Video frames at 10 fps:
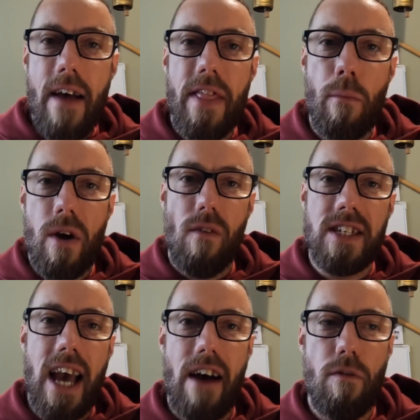Then we
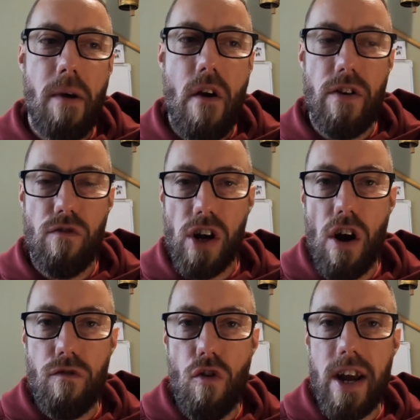obviously have a period of
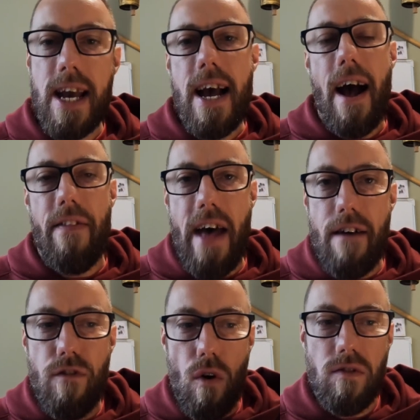recovery, and
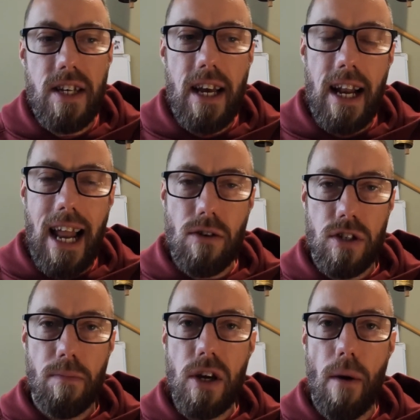therefore obviously it allows us
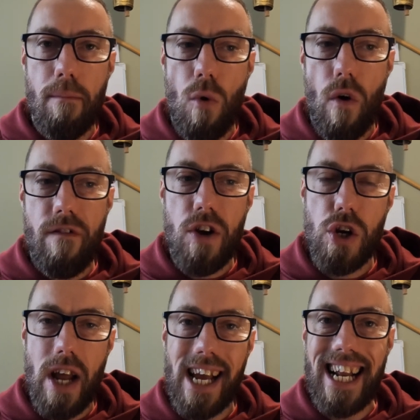to become more
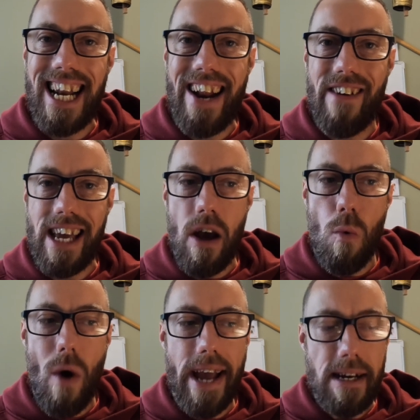efficient at clearing it
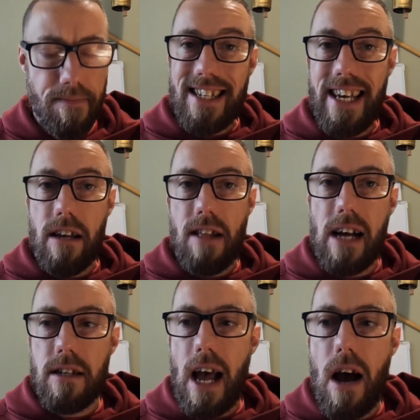away. That's it.
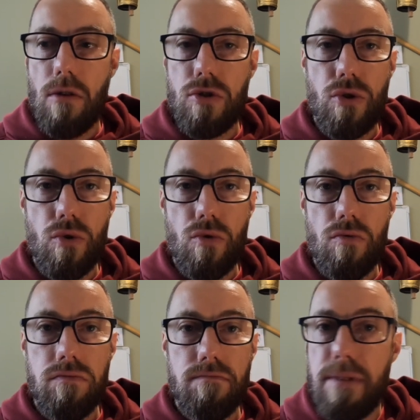That's how
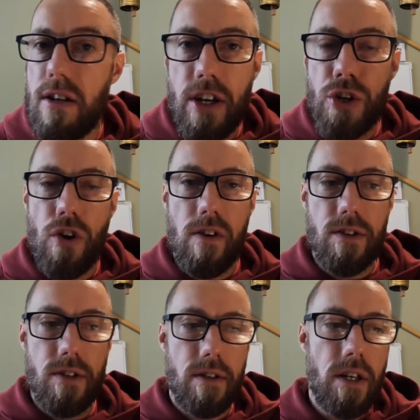to build endurance.